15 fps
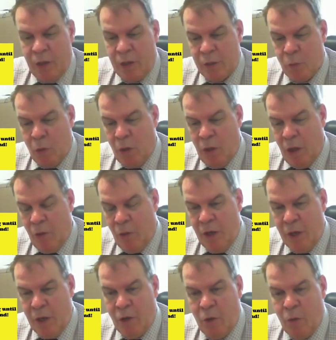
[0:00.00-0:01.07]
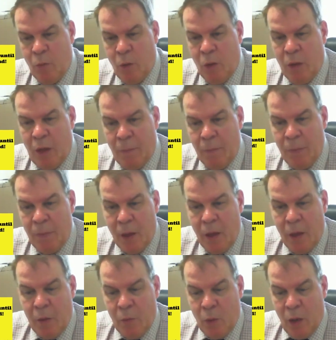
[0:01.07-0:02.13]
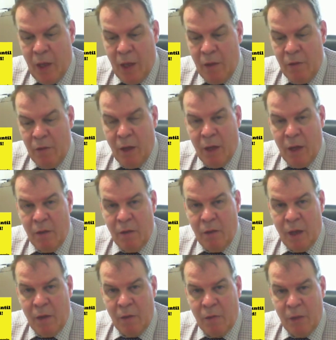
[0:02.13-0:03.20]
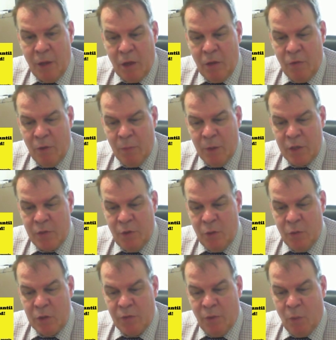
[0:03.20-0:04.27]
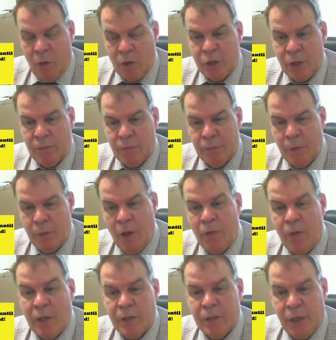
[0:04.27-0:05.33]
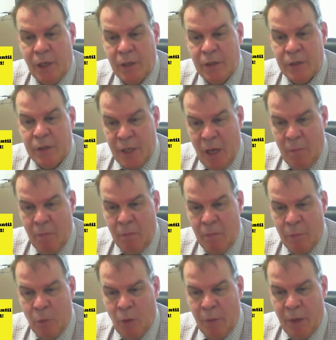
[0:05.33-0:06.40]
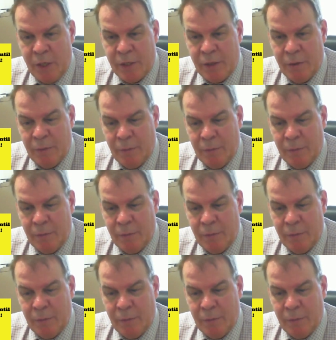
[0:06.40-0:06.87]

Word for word: that's well. On that note, we'll um, we'll end. And uh, thank you very much, viewers, for watching. Thanks again, Sam. All the best.